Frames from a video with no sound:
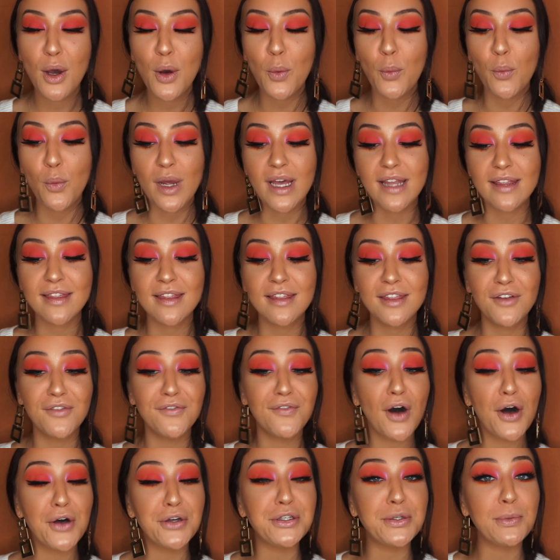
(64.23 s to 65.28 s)
with the
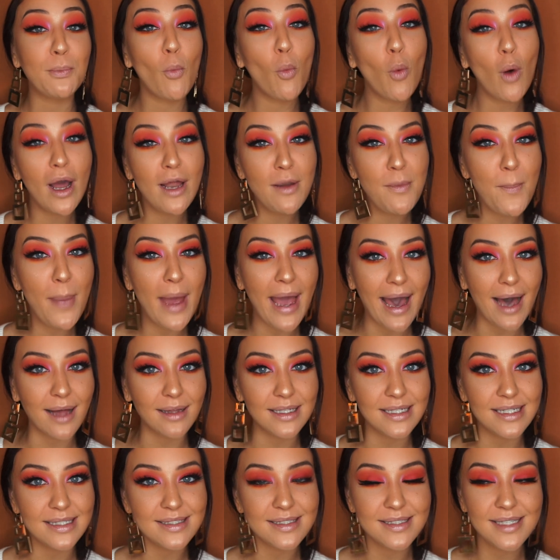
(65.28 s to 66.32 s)
Volume 1
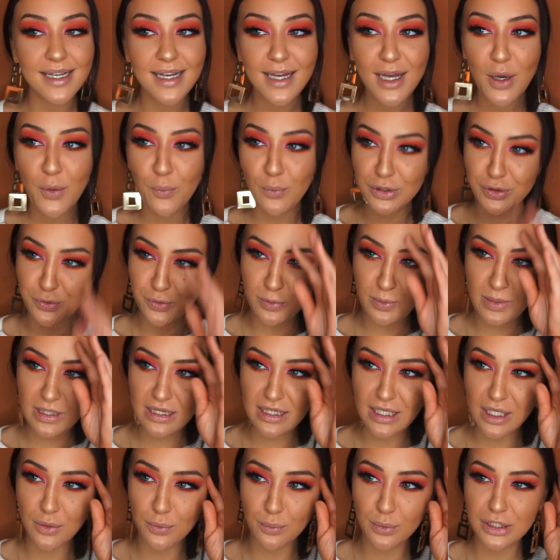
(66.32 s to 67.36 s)
palette, which would be
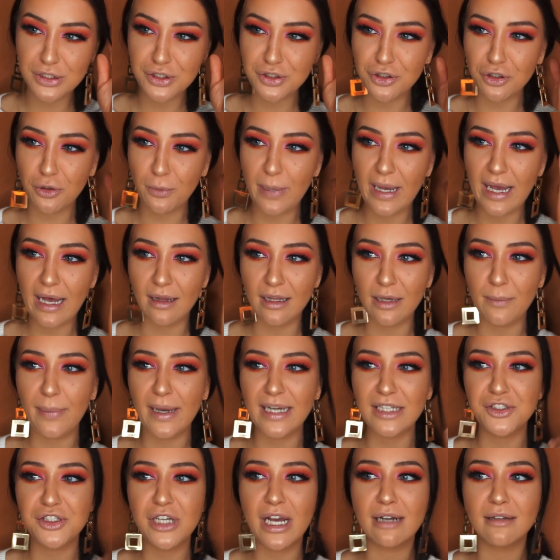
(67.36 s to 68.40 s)
the original palette
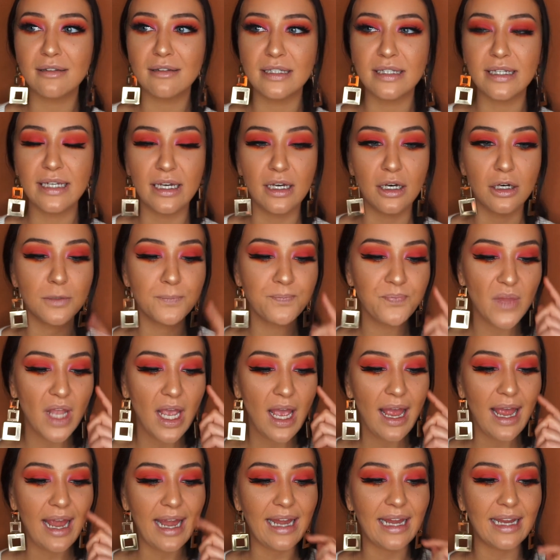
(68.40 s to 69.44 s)
by Jaclyn Hill.
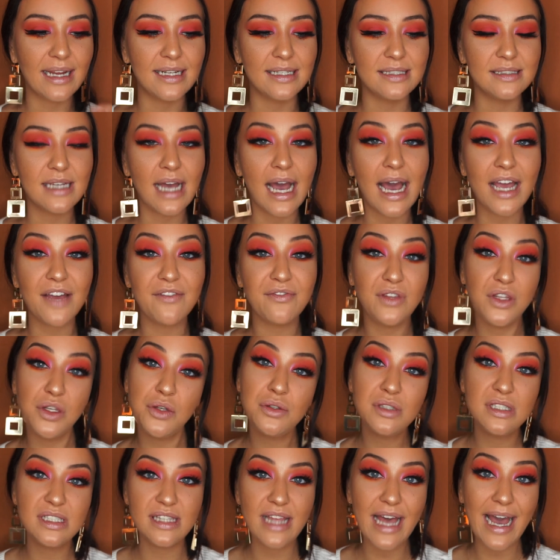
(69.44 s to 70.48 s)
And I've
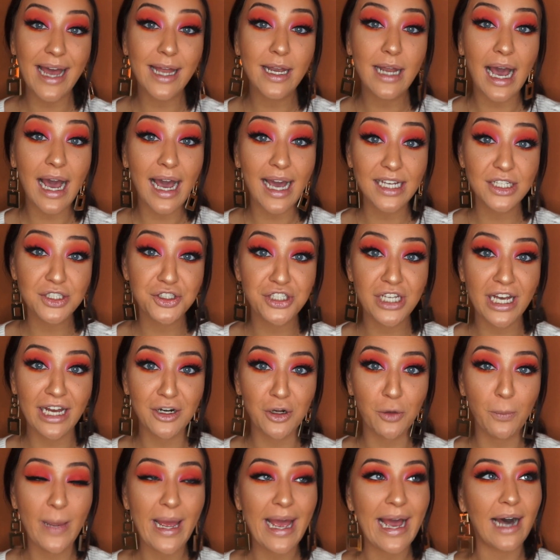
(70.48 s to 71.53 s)
used that
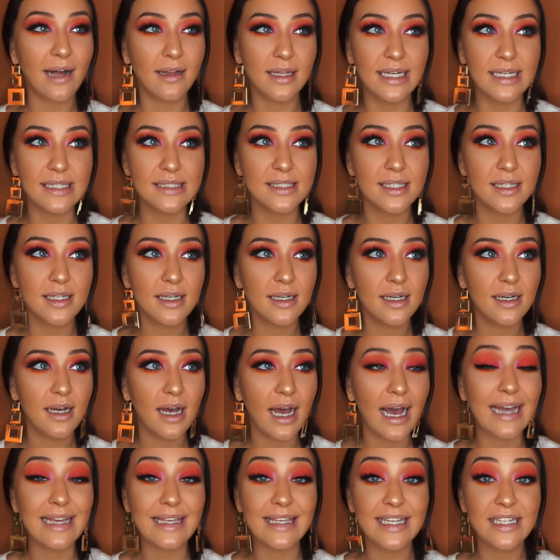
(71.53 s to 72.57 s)
eyeshadow palette,
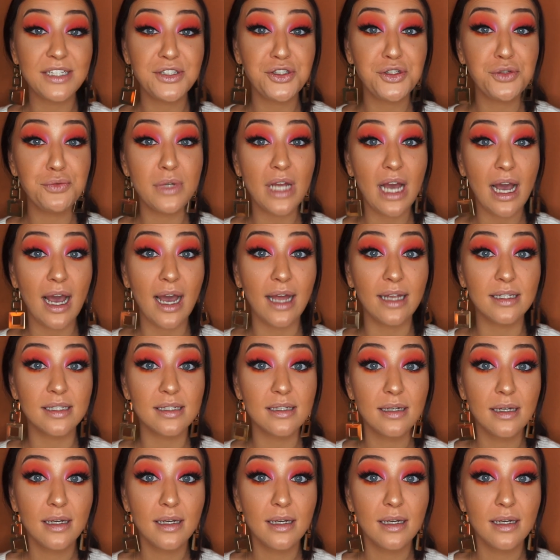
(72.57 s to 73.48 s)
I kid you not,